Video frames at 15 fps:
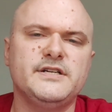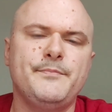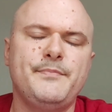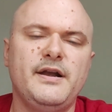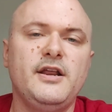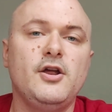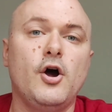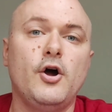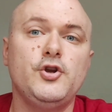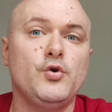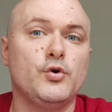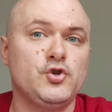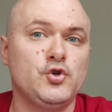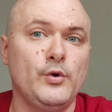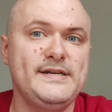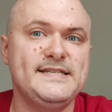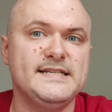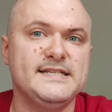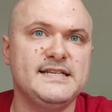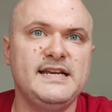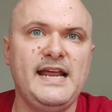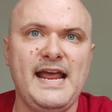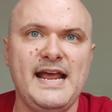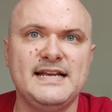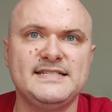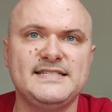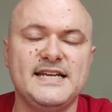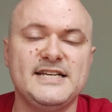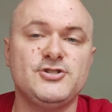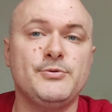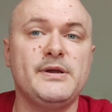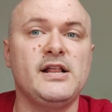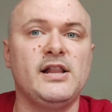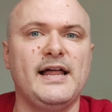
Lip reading: depending on your choices in ancestry,